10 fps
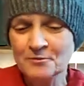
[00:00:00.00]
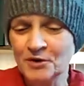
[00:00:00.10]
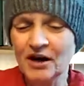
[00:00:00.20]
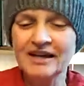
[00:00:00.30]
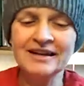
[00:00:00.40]

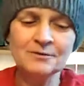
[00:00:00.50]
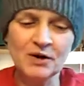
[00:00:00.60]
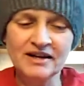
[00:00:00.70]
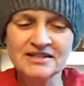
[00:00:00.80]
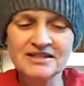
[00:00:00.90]
But
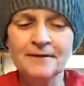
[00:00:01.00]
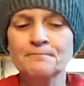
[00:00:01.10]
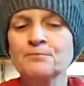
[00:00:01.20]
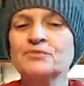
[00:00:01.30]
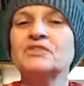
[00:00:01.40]
anyways,
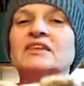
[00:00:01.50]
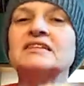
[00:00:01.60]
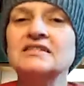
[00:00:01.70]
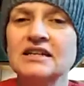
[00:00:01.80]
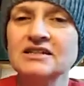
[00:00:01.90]

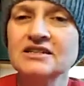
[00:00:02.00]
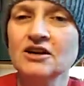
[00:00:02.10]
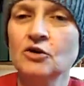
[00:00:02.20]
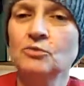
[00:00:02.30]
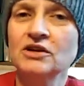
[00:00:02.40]
this is
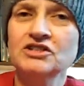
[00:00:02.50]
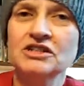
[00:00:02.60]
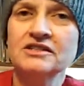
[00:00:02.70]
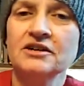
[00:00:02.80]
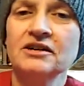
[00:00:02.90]
so much
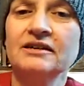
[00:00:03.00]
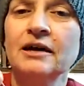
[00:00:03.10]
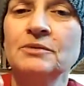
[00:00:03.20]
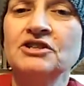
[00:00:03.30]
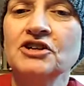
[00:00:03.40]
easier, and
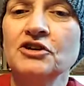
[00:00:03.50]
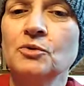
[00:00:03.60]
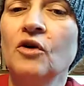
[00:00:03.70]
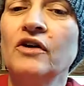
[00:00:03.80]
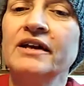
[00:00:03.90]
let me show you
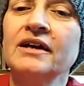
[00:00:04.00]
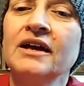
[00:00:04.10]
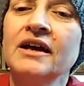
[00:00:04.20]
why.